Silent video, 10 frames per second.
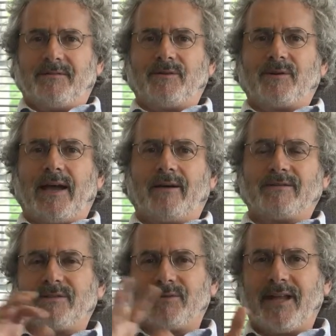if you
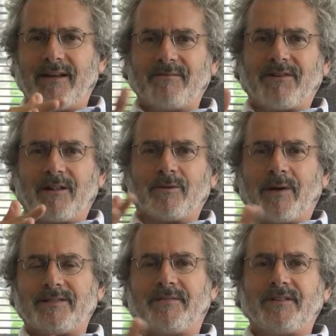count, so 10 followed
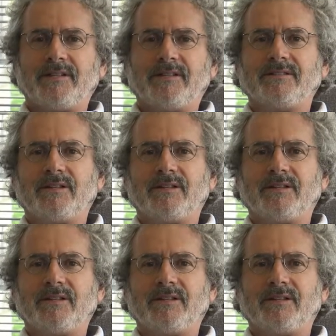by 17